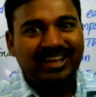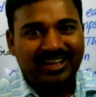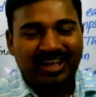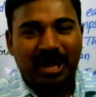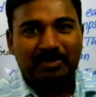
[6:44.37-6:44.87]

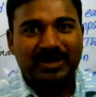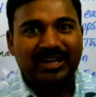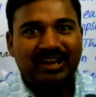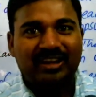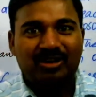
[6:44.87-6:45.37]
happening
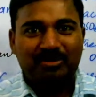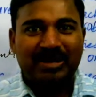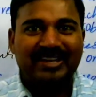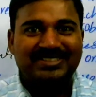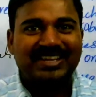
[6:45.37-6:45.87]
in our
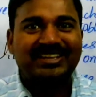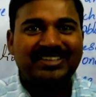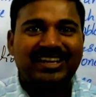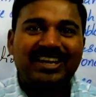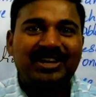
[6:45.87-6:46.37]
backside,
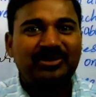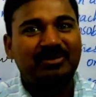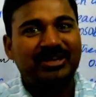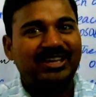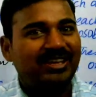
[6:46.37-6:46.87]
then it will
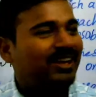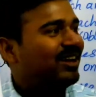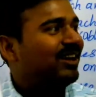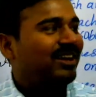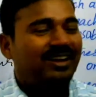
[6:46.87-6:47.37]
be
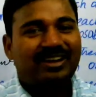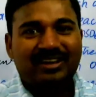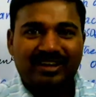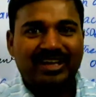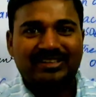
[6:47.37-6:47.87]

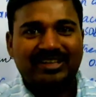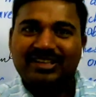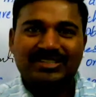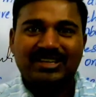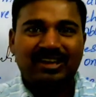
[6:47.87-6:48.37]
like that.
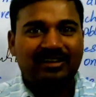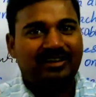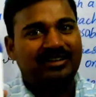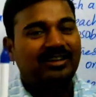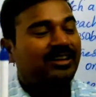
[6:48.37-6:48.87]
Is it or not?
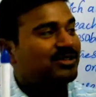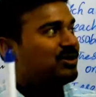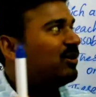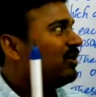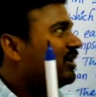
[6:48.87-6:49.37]

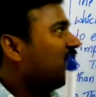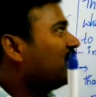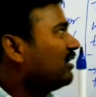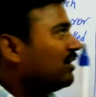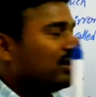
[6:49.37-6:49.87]
So
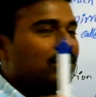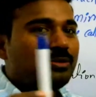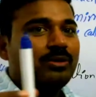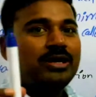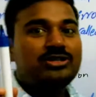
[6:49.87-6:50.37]
here
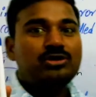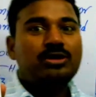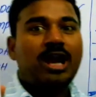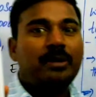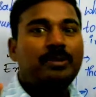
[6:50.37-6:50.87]
it should
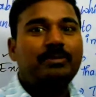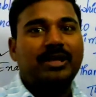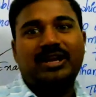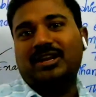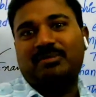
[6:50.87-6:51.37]
not be
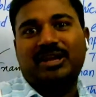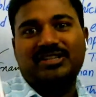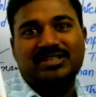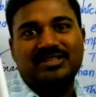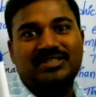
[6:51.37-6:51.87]
mirror
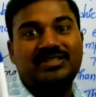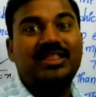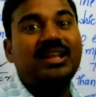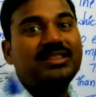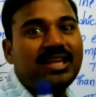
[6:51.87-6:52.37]
images.
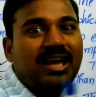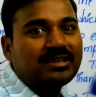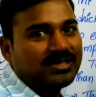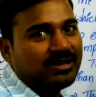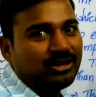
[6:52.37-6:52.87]
Then they are
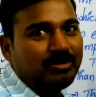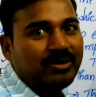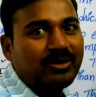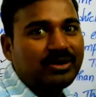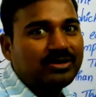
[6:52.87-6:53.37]
said to be
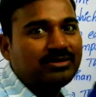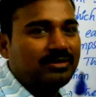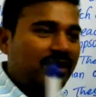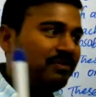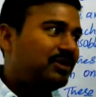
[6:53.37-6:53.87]
what?
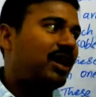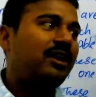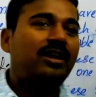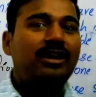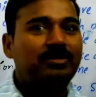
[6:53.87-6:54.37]
If they are
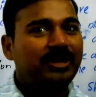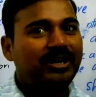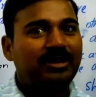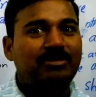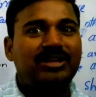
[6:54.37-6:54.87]
not mirror
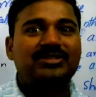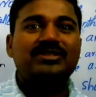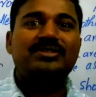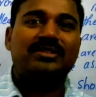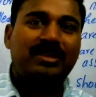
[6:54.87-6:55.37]

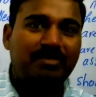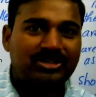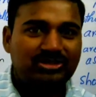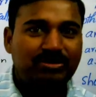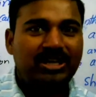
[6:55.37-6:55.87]
images, they
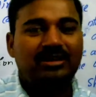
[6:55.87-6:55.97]
must be